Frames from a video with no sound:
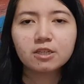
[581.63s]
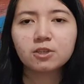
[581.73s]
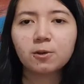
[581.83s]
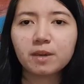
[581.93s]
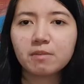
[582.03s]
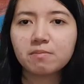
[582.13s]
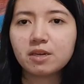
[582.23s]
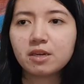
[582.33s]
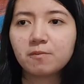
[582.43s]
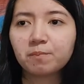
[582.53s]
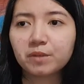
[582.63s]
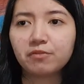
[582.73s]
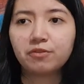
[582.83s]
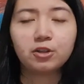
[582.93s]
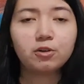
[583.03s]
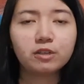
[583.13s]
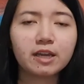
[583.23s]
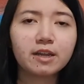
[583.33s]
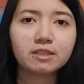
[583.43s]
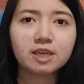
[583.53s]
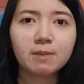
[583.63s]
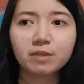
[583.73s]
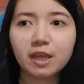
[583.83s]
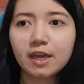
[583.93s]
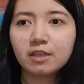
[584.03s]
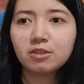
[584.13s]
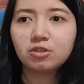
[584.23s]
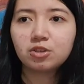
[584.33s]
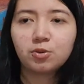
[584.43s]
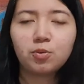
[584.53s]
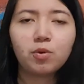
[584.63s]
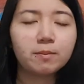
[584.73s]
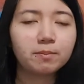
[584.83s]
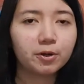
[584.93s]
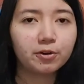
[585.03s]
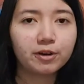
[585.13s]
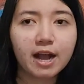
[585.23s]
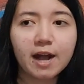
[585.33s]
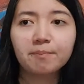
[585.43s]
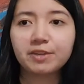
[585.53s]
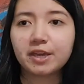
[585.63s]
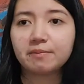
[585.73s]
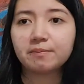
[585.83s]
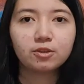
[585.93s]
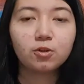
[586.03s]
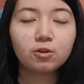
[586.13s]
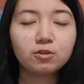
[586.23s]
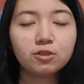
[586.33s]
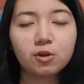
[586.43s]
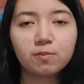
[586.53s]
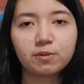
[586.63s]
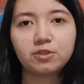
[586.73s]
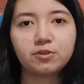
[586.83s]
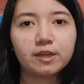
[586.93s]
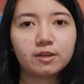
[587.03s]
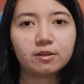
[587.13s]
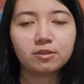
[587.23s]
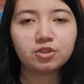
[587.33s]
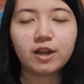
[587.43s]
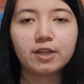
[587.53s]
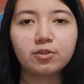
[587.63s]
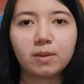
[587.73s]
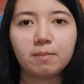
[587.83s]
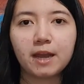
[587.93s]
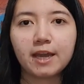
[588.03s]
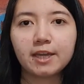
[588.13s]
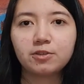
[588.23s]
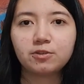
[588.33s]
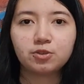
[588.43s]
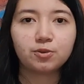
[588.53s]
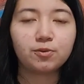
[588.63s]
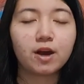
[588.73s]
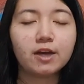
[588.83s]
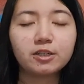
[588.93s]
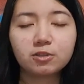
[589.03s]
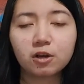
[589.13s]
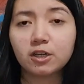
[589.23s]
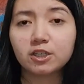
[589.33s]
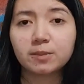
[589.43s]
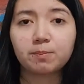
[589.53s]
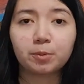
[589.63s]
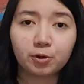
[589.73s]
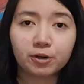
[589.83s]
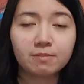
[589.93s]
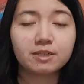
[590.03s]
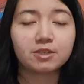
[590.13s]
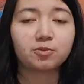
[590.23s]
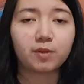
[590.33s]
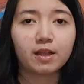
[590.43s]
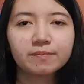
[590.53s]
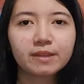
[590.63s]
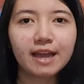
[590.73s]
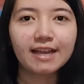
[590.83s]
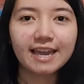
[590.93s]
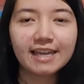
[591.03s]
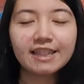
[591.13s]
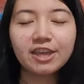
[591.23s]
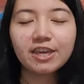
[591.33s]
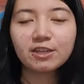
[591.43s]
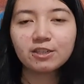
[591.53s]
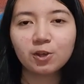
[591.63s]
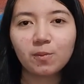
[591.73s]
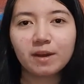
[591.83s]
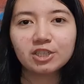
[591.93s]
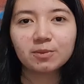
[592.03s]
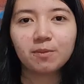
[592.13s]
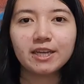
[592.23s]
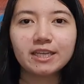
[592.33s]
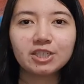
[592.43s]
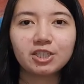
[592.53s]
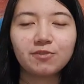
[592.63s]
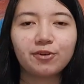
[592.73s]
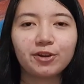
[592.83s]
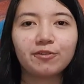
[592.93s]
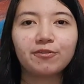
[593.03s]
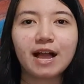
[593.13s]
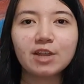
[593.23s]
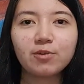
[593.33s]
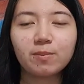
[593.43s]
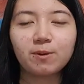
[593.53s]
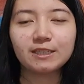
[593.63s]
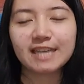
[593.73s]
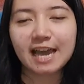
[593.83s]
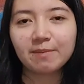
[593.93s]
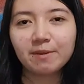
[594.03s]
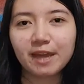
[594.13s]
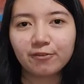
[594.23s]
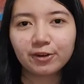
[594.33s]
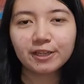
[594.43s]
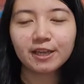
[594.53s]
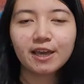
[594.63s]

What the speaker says: So maybe if you don't get accepted to one program, then don't lose hope, because you can try to apply to other scholarship programs as well. Again, thank you so much, Monica G, for your valuable time and effort.